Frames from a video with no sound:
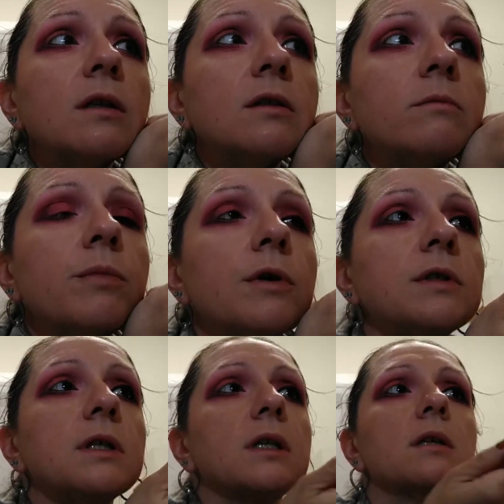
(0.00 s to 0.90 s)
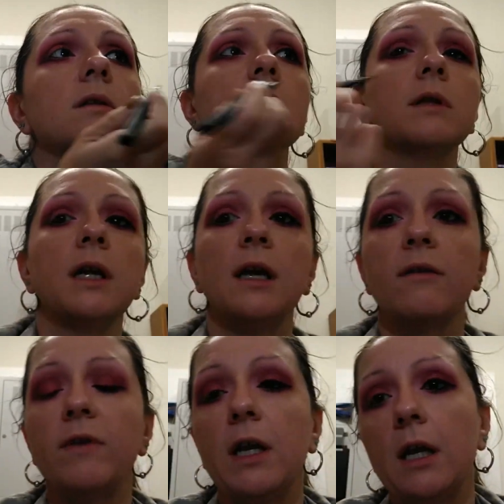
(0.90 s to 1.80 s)
not particularly
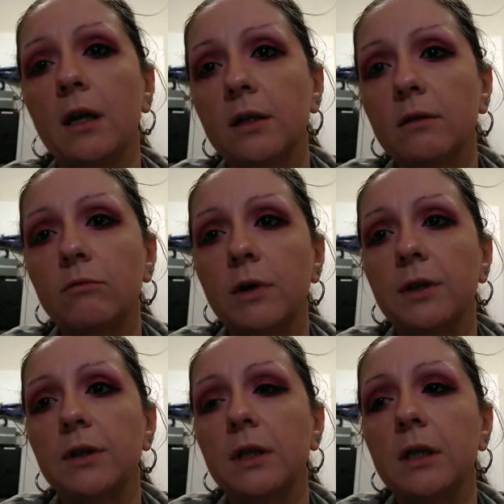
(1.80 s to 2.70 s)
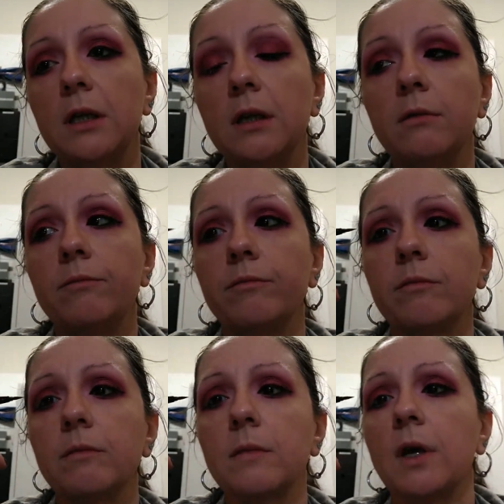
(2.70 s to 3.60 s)
heavy-handed with the
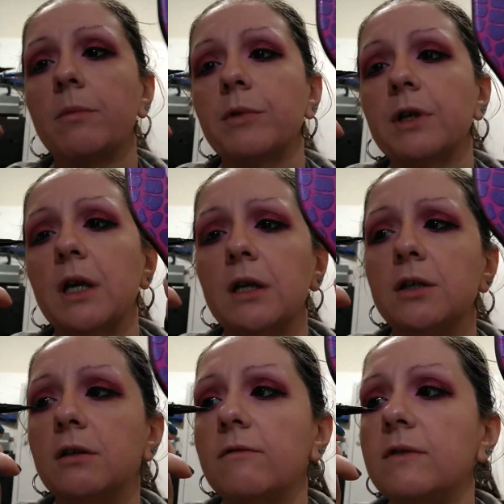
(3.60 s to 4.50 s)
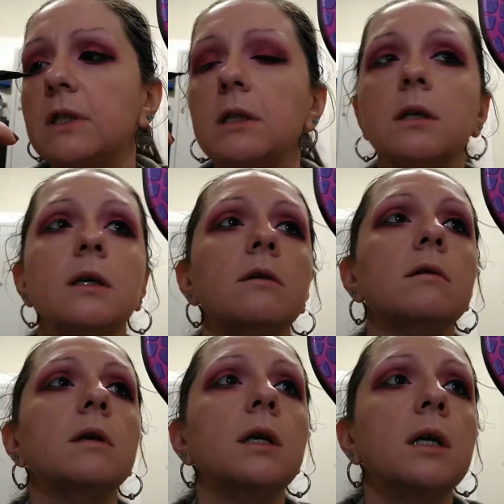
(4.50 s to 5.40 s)
application of this
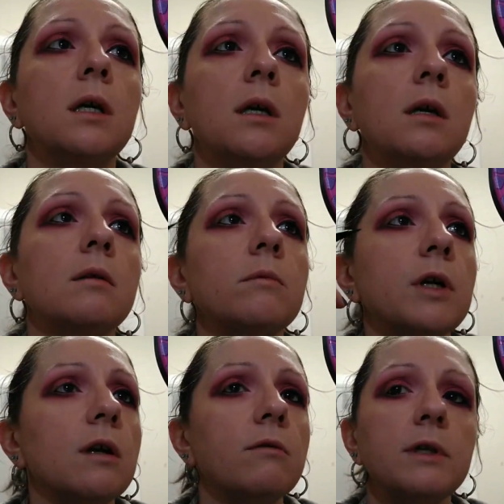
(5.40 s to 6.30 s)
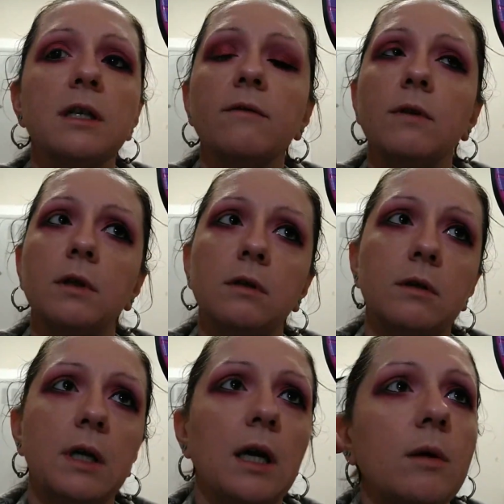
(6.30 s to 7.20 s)
liner, but I always have the
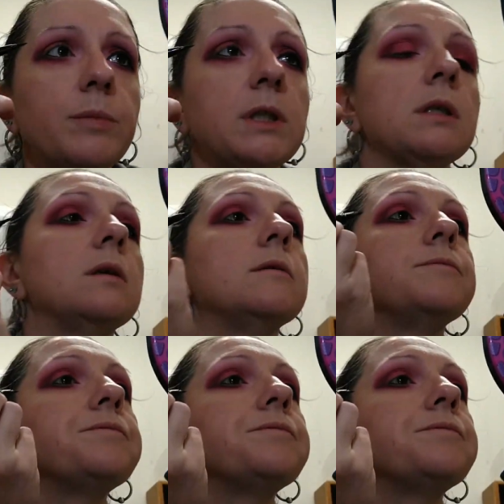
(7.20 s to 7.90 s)
little gaps.